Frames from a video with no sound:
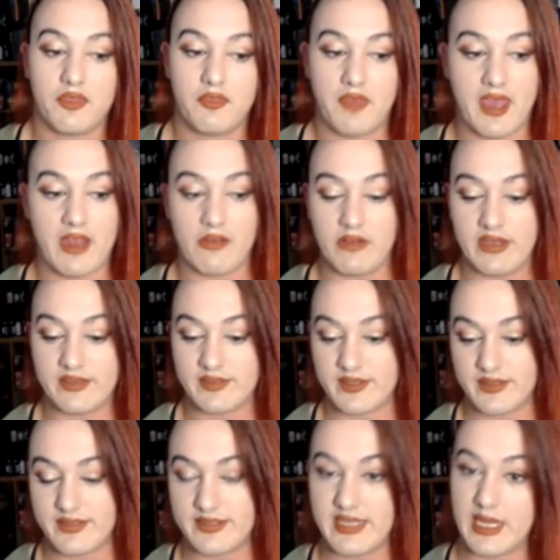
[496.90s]
there
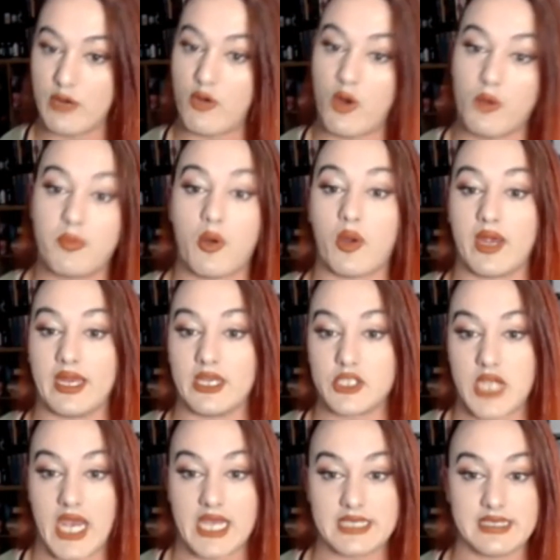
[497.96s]
is 0
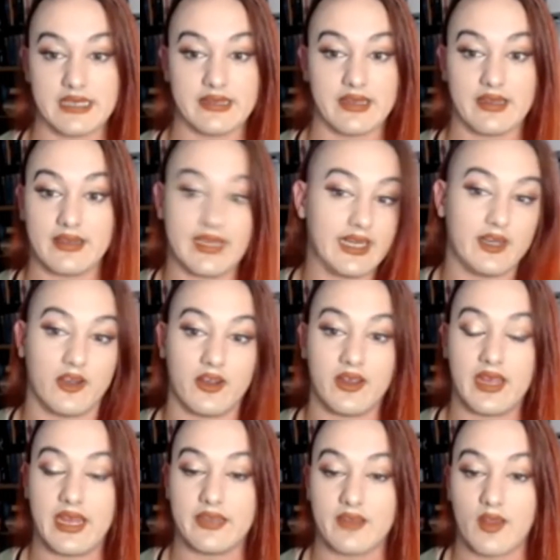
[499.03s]
point chasing the
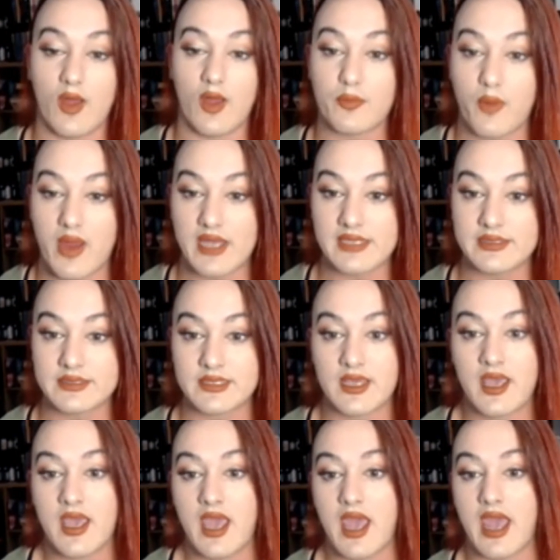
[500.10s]
leader in the log press.
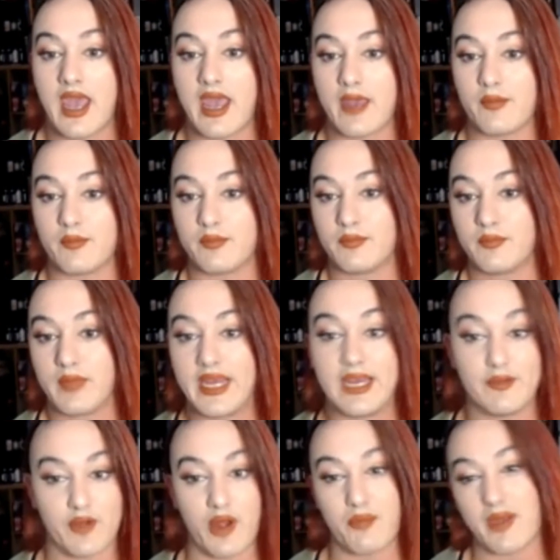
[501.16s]

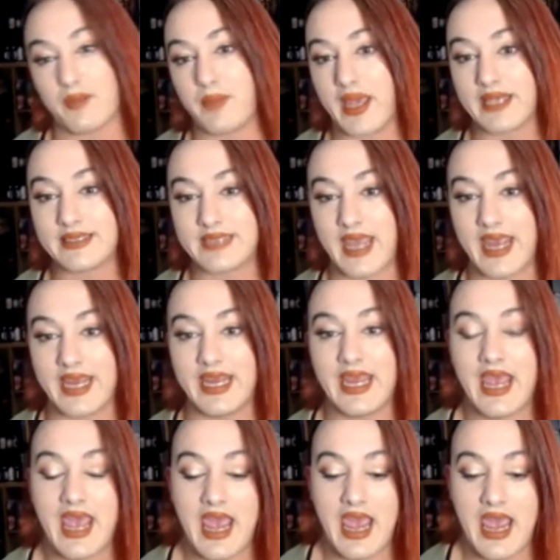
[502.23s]
Even on my best
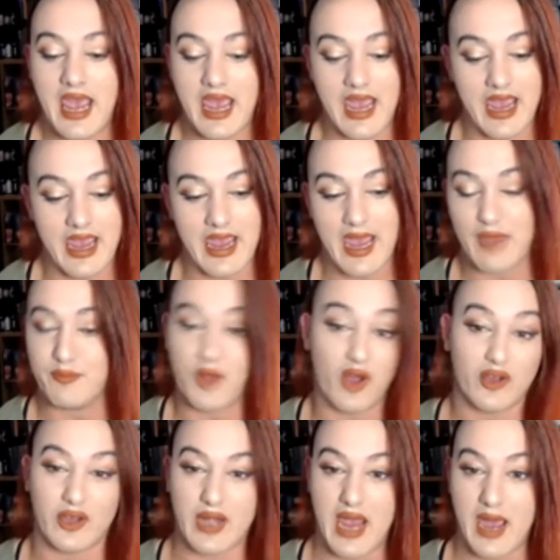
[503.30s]
day, I'm
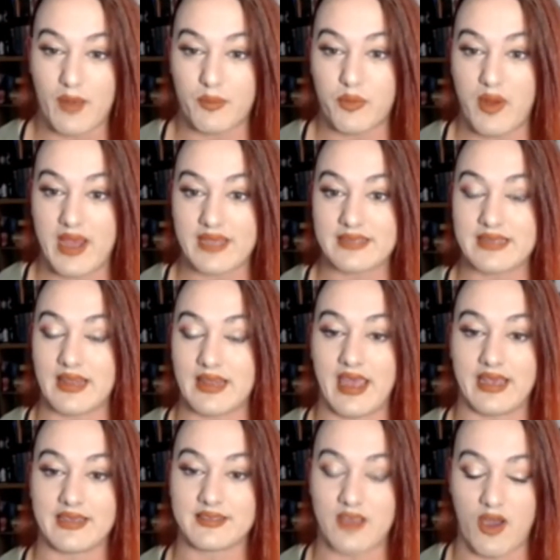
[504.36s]
not going to outpress the
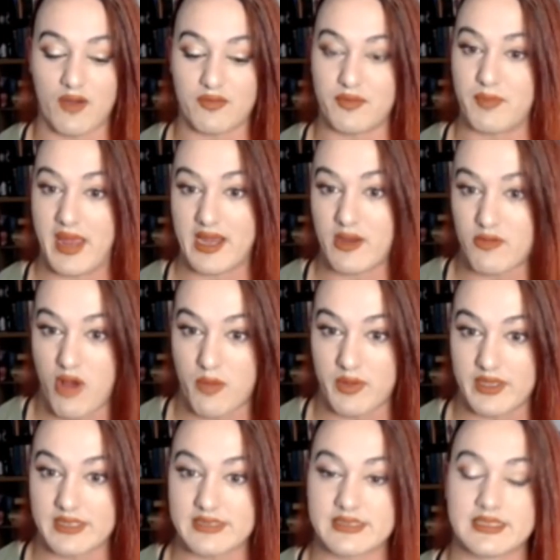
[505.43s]
likes of Becca
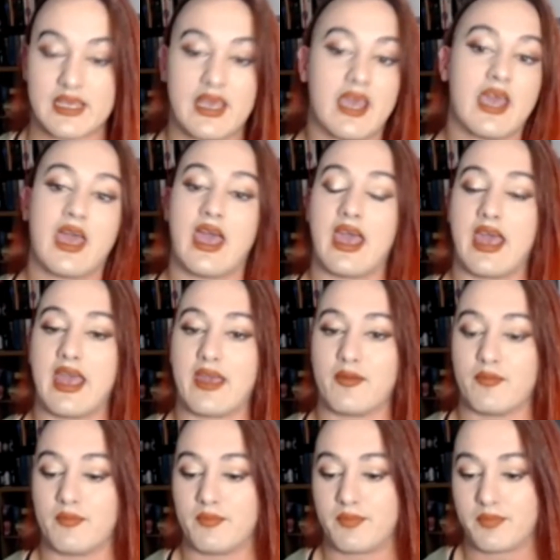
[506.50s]
Roberts.
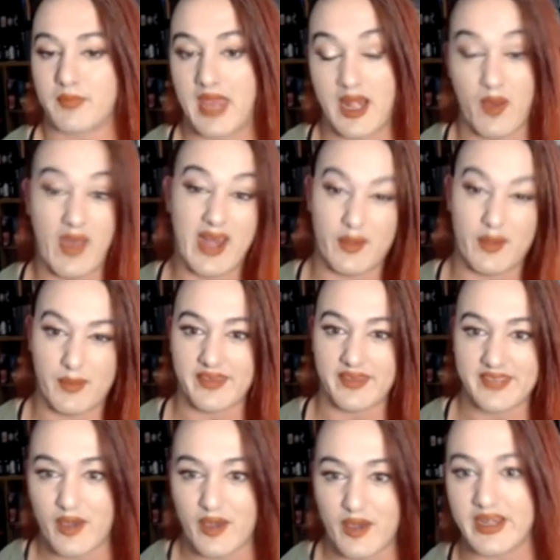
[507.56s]
I know
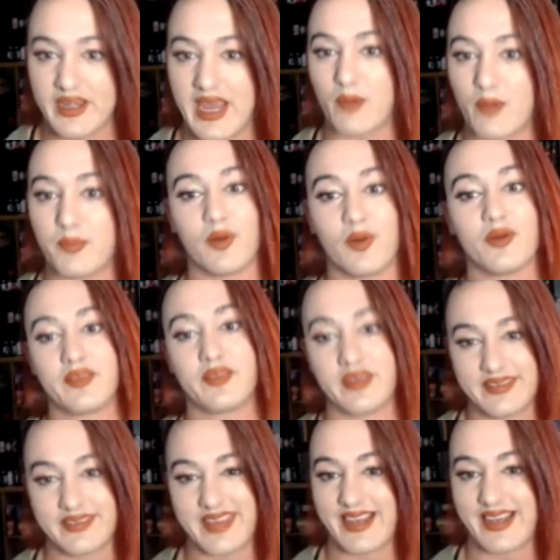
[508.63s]
Annabelle's out of it now, but
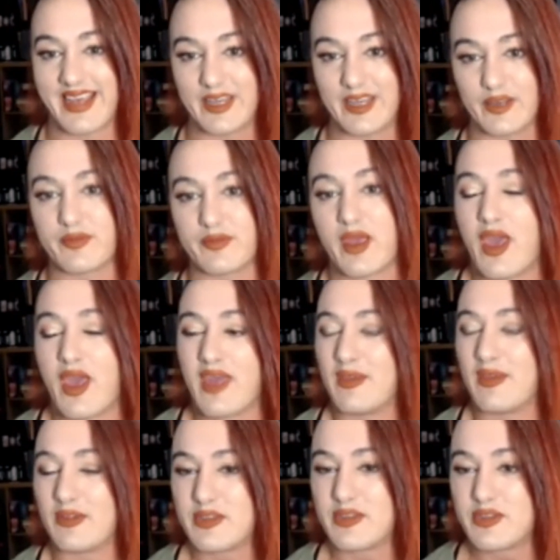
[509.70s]
that kind of,
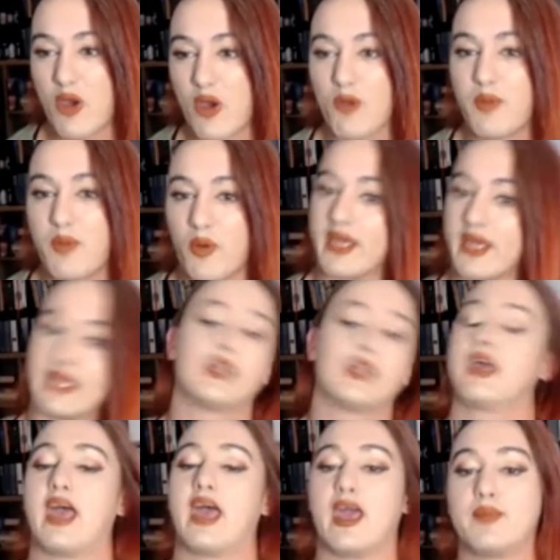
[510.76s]
there's no point
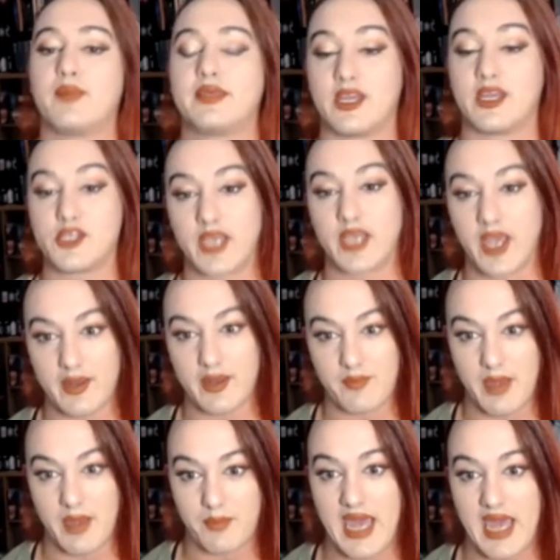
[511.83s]
potentially hurting
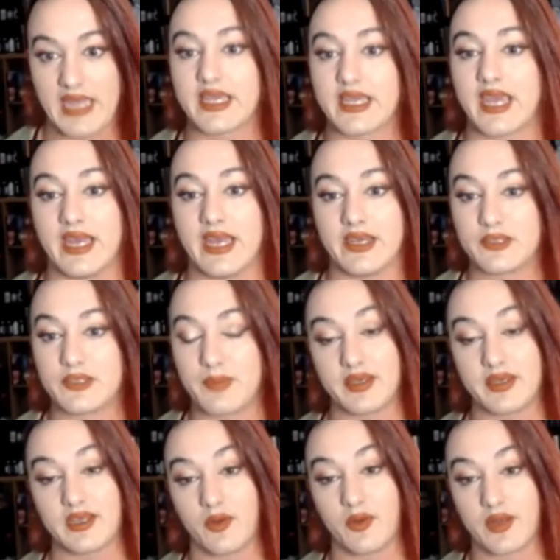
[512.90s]
my back and
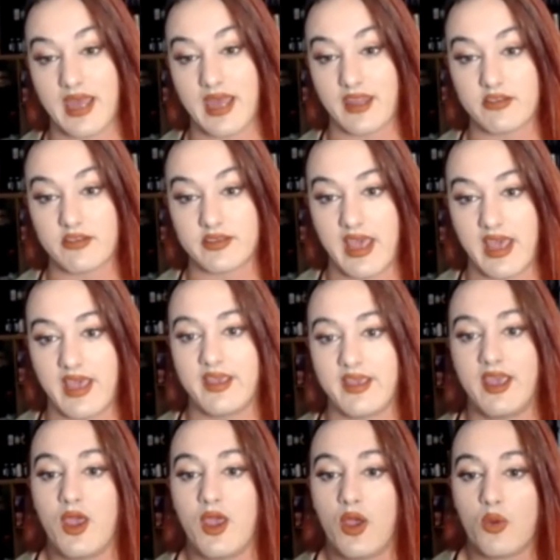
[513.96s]
spending a load of calories there
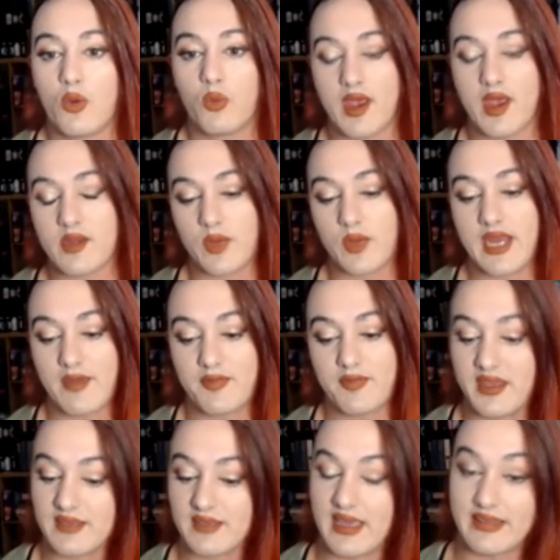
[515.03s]
when we have
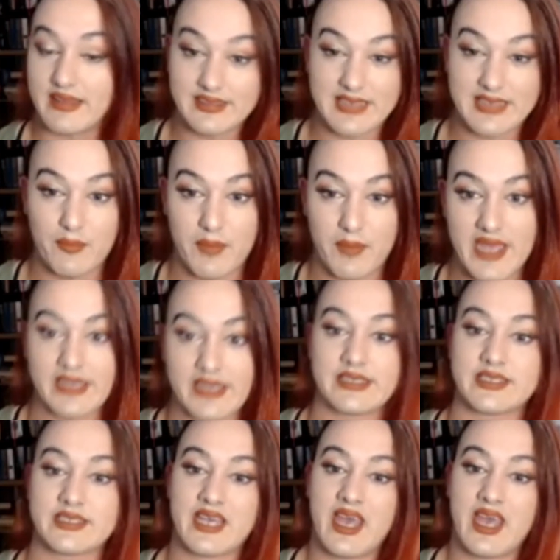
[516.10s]
things like the
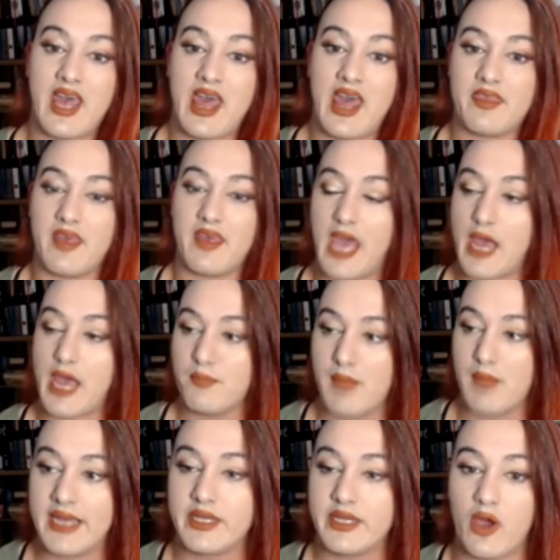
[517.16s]
sandbags that I
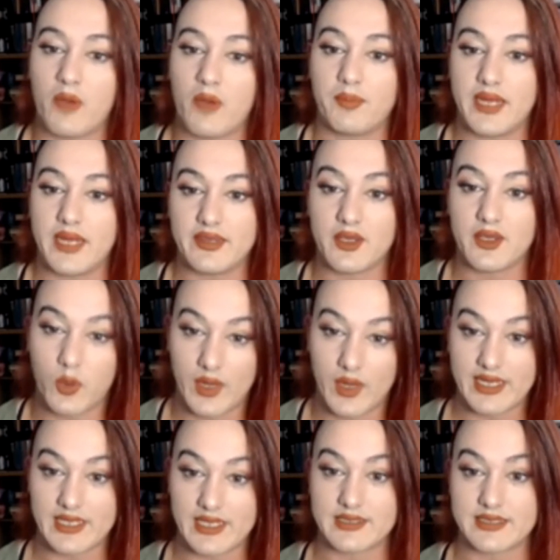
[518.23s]
might not be the
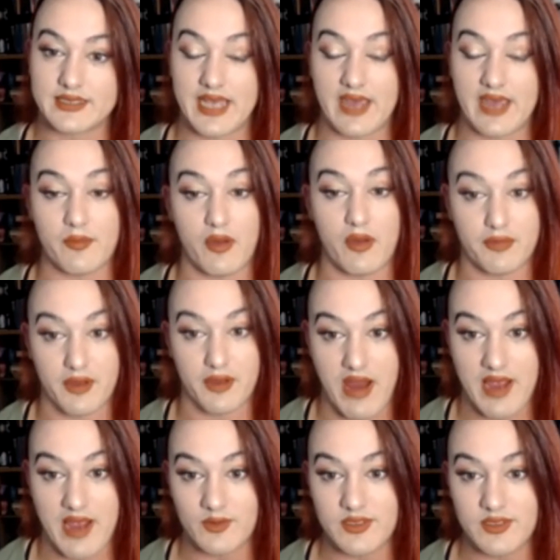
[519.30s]
quickest to get them off the
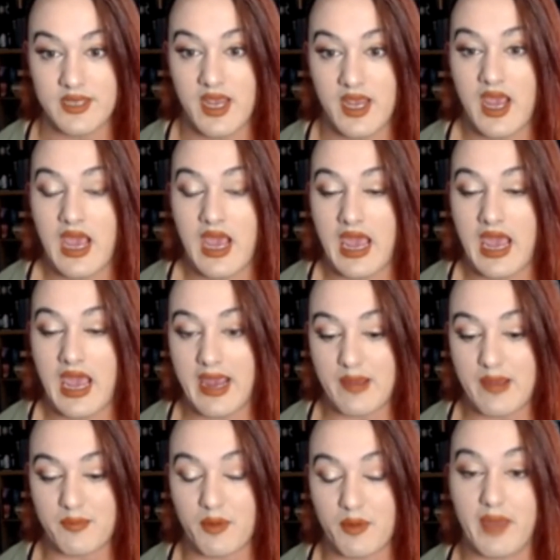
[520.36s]
ground,
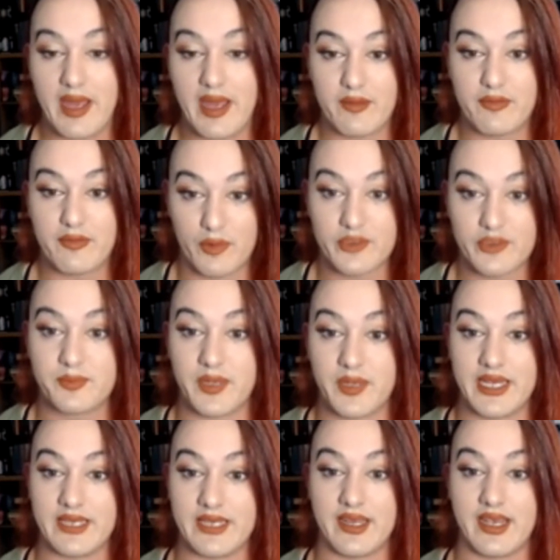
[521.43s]
but my foot
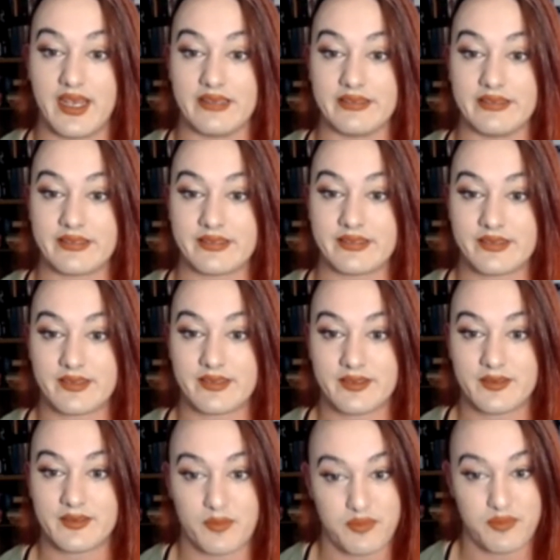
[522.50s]
speed is
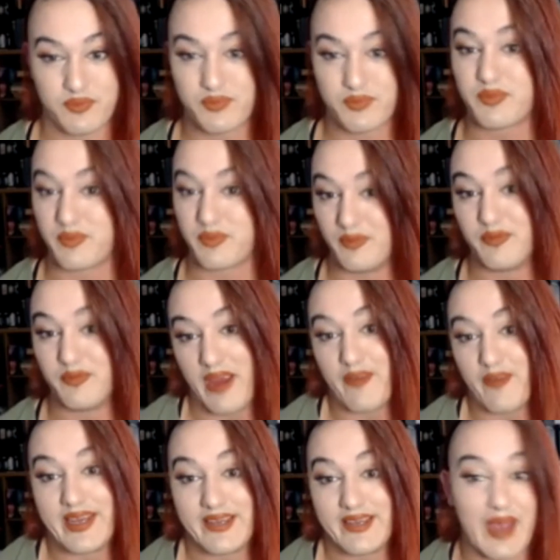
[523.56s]

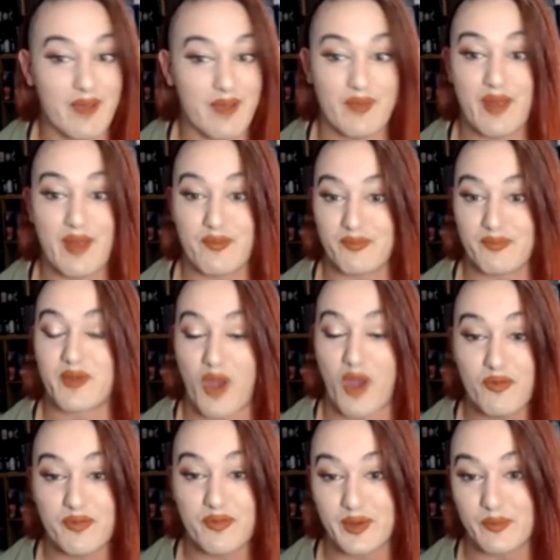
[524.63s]
I'm
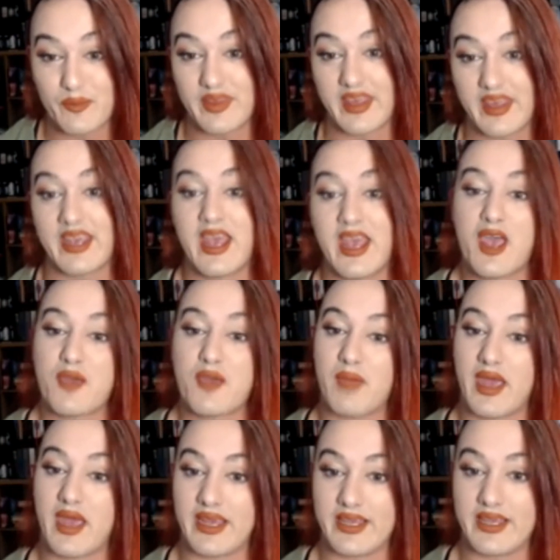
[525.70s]
confident with it.
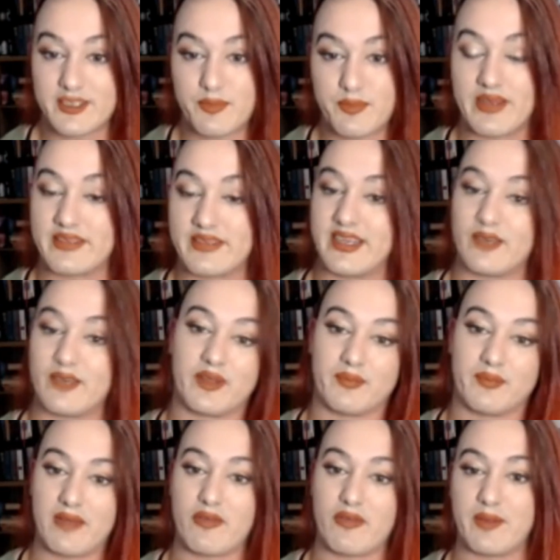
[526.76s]
My sprinting
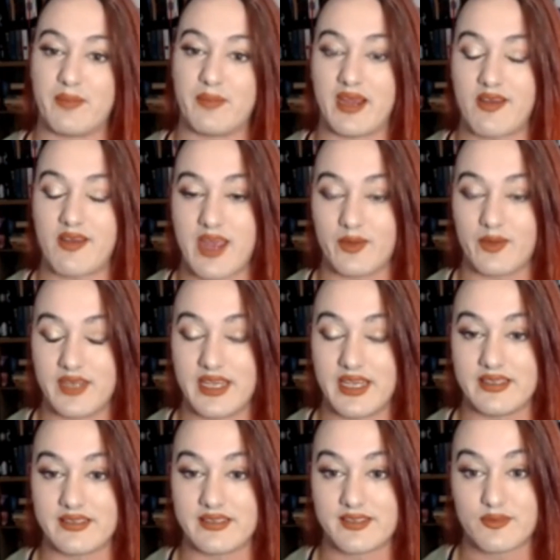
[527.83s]
with my running background
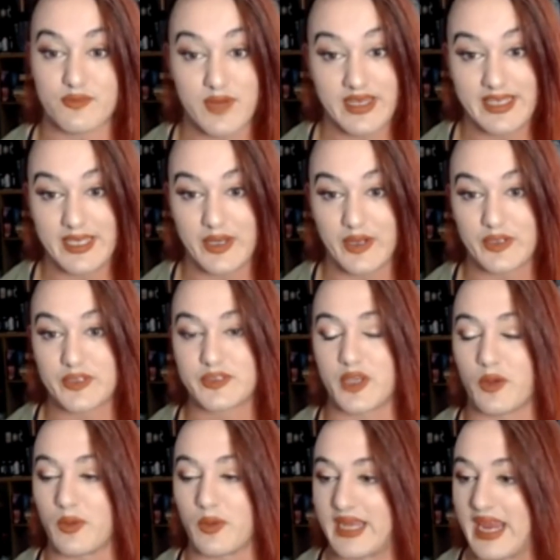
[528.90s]
is really good.
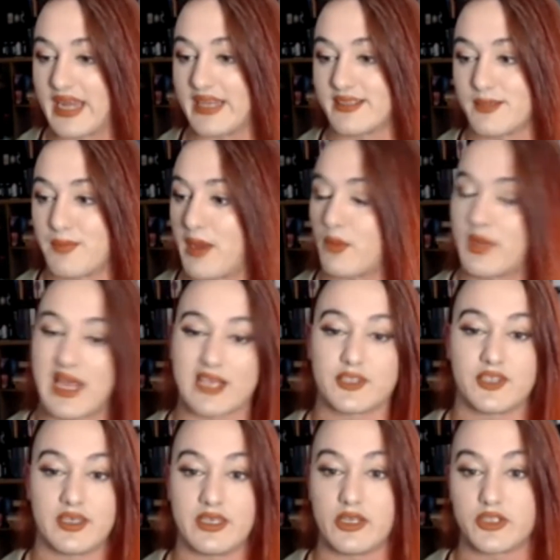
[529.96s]
So again, it's about
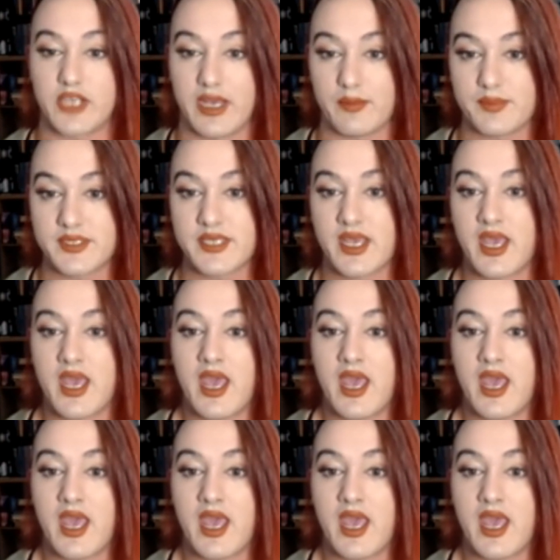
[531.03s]
cashing in your chips,